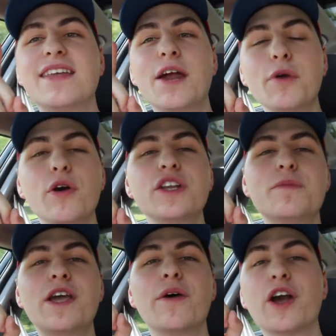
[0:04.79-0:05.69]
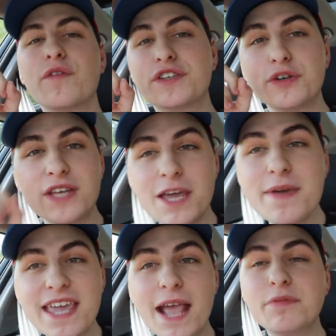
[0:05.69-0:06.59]
Today we're going to be going over to
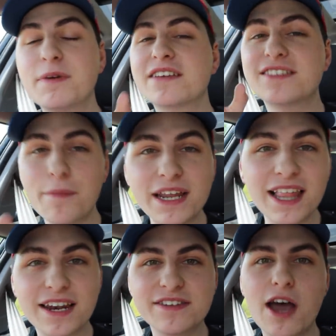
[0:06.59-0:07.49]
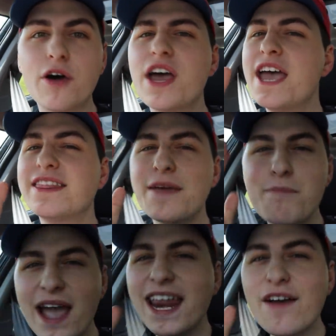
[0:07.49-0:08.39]
EB Games because somebody let us know they
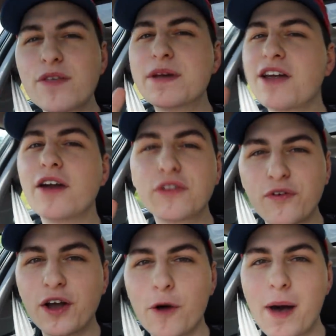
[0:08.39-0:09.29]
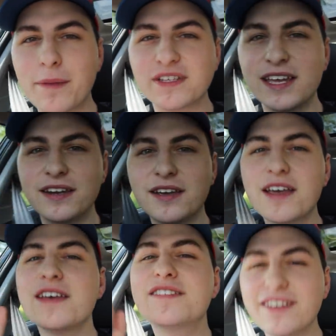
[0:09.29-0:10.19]
might have the McDonald's Funko Pops in.